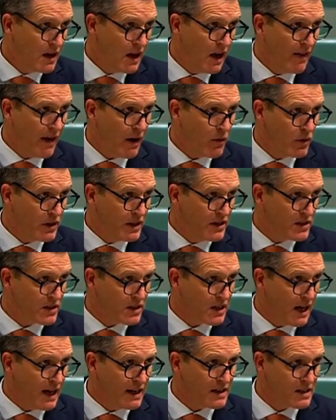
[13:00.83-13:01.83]
and that really
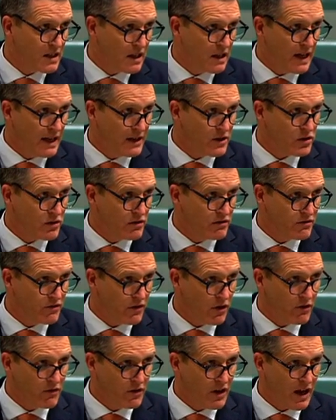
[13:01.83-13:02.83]
just cuts the lunch of